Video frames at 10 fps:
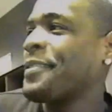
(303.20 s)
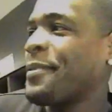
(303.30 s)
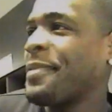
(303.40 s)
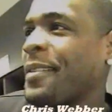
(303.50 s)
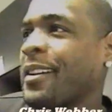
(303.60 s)
But
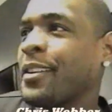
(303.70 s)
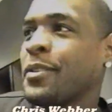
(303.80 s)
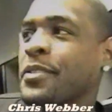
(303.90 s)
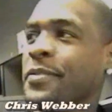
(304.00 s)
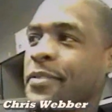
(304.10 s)
one of my
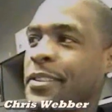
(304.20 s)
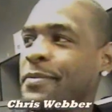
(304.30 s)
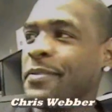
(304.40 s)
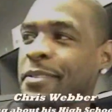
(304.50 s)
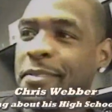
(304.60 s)
closest
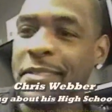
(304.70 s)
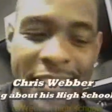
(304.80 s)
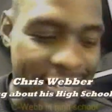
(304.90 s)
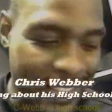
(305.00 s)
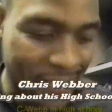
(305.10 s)
friends with George.
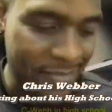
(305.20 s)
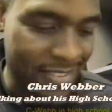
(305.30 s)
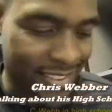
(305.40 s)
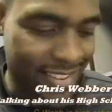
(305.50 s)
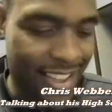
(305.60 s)
His name
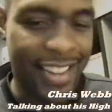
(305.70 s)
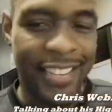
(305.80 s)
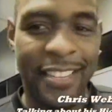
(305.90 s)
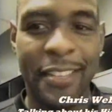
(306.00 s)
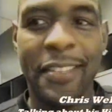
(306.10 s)
was uh,
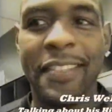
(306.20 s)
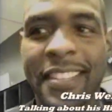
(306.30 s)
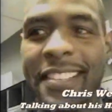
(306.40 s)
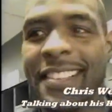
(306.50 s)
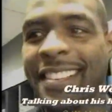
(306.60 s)
Andy
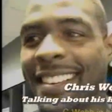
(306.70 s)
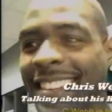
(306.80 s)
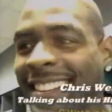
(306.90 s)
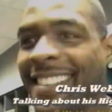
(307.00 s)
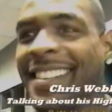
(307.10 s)
Slovis,
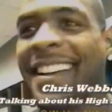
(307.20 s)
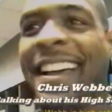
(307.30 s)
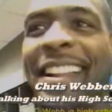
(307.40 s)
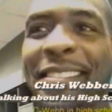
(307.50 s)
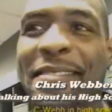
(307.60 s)
and uh,
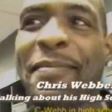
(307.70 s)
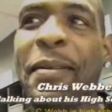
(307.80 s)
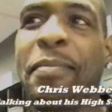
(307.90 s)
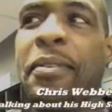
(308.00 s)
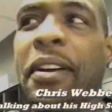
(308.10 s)
Andy was my
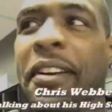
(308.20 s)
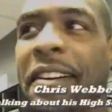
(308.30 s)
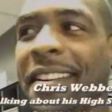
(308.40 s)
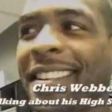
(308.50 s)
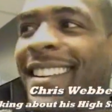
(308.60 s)
point
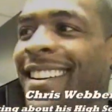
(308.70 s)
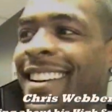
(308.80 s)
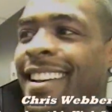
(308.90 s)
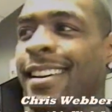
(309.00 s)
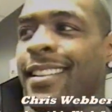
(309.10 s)
guard.
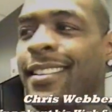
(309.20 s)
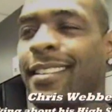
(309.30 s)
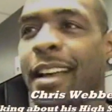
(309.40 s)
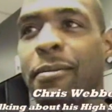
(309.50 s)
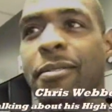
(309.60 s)
And
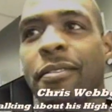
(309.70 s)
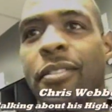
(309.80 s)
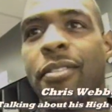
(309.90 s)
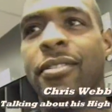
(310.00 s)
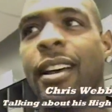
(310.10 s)
uh, that was the
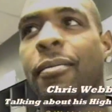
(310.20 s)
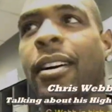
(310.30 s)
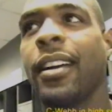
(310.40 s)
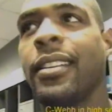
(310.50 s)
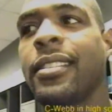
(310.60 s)
first time
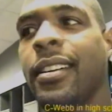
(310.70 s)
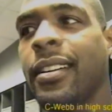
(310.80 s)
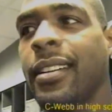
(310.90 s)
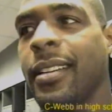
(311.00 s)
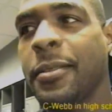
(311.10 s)
I got to
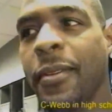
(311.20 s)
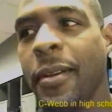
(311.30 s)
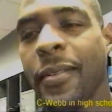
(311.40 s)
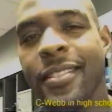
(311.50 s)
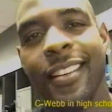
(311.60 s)
uh,
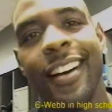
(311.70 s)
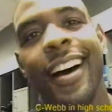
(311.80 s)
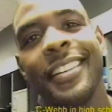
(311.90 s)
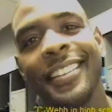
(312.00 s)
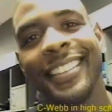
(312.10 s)
experience uh,
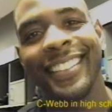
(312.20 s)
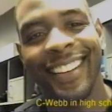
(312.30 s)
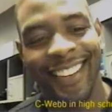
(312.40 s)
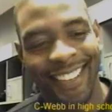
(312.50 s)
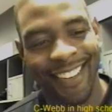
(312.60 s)
Hanukkah
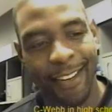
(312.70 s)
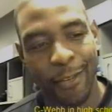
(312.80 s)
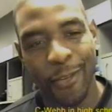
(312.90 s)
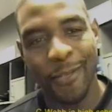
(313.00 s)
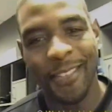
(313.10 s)
at a,
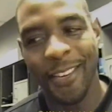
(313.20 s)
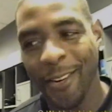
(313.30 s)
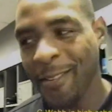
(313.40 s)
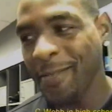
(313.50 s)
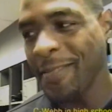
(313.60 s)
at a, Jewish
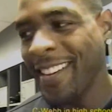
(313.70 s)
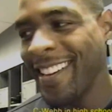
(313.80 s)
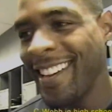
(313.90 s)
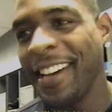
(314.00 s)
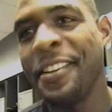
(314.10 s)
home,
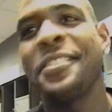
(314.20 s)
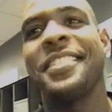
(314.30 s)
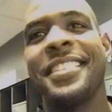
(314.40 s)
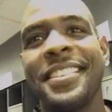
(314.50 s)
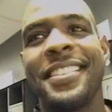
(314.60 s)
and the
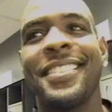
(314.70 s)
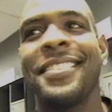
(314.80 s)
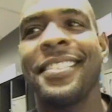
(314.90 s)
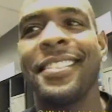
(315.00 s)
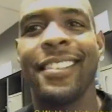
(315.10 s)

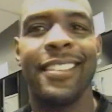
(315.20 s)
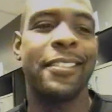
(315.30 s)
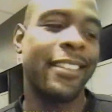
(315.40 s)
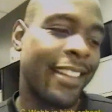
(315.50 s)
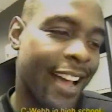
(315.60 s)
traditions, and the,
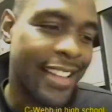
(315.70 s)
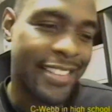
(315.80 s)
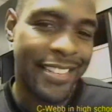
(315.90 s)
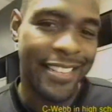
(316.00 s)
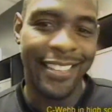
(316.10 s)
the,
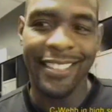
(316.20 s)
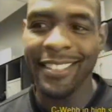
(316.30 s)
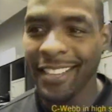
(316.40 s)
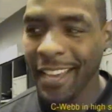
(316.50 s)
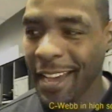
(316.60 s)
lights, and
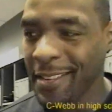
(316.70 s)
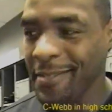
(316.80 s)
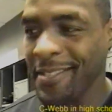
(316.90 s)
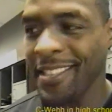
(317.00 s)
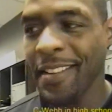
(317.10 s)
the
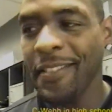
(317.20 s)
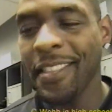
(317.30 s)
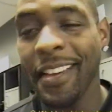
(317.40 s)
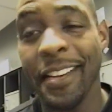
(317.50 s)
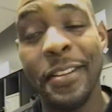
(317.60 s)
candles, and
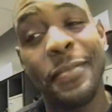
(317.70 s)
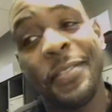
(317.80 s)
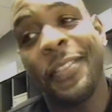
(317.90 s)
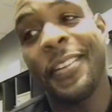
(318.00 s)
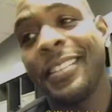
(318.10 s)
everything. And it
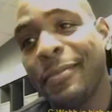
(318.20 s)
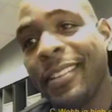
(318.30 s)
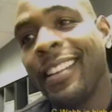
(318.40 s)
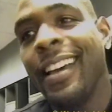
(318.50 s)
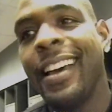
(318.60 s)
was fun. I
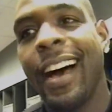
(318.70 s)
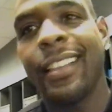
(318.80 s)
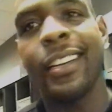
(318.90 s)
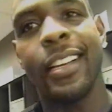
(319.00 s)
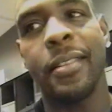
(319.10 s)
mean,
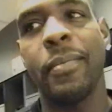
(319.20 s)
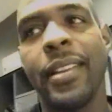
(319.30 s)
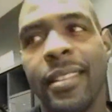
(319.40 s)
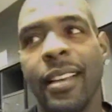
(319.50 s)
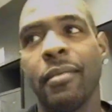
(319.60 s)
I think that's the
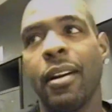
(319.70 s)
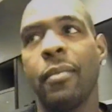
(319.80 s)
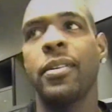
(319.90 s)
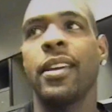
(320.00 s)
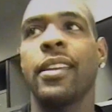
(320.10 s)
best thing
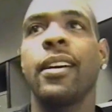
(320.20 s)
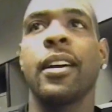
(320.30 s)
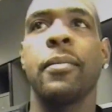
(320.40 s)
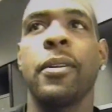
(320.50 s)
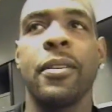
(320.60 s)
about being
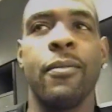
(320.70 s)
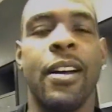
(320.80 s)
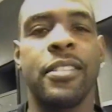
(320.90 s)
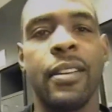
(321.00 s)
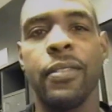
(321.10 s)
young and being
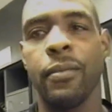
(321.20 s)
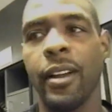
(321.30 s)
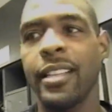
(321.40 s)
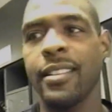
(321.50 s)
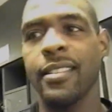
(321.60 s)
around
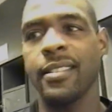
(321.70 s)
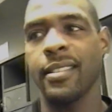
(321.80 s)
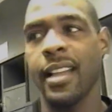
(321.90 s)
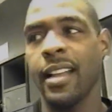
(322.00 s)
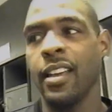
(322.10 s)
different races
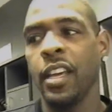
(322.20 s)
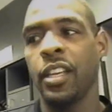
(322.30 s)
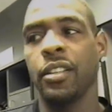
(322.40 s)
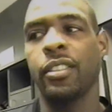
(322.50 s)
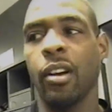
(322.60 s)
is
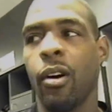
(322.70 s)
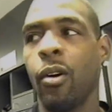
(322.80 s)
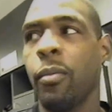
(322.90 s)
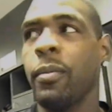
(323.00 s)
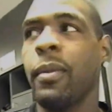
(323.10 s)
that you're so
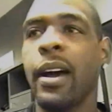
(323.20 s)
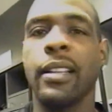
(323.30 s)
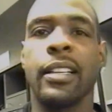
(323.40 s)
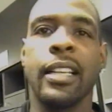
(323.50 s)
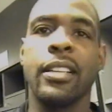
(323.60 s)

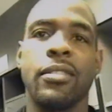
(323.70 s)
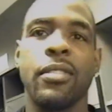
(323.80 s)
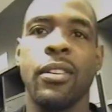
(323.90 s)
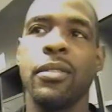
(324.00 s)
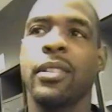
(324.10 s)
open-minded that
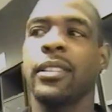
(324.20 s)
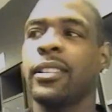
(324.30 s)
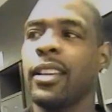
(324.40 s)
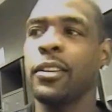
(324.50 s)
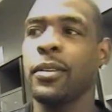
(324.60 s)
you know you
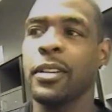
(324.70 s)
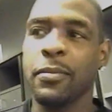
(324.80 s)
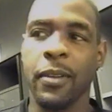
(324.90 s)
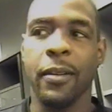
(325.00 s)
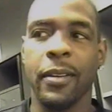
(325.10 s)
can share your
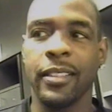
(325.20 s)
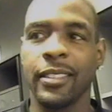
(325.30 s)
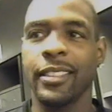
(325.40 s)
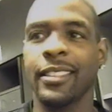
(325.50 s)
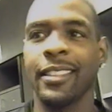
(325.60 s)

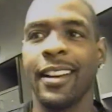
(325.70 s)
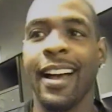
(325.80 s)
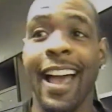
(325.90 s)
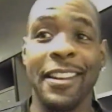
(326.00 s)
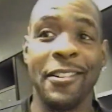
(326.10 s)
experiences. And
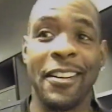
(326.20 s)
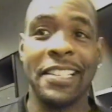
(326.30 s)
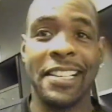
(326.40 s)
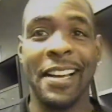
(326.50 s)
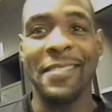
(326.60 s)
I had a
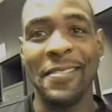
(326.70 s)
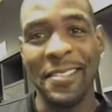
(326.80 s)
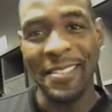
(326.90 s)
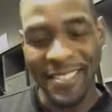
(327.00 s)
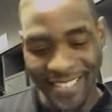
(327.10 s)
great time, you know.